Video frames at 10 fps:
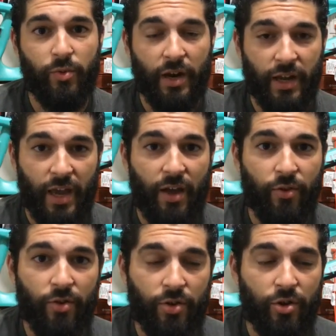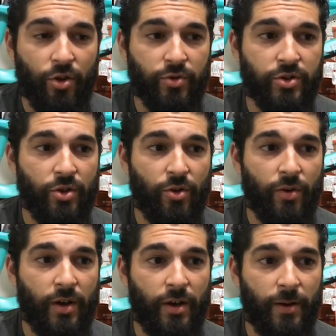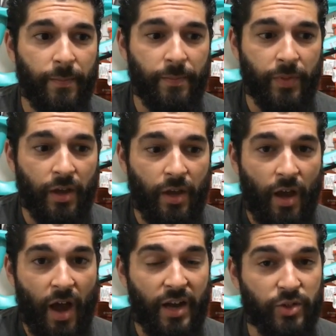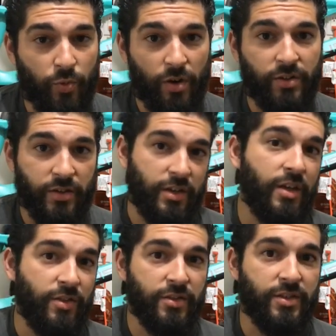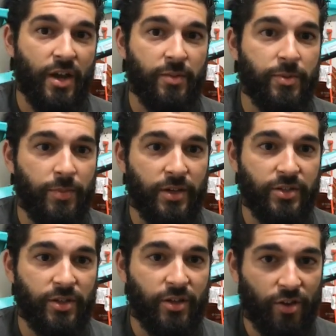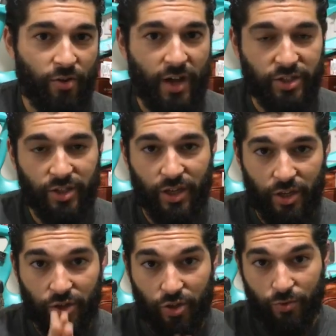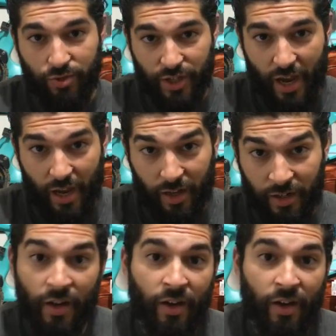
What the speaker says: gathered, so I just wanted to take this time to basically congratulate you, Chad,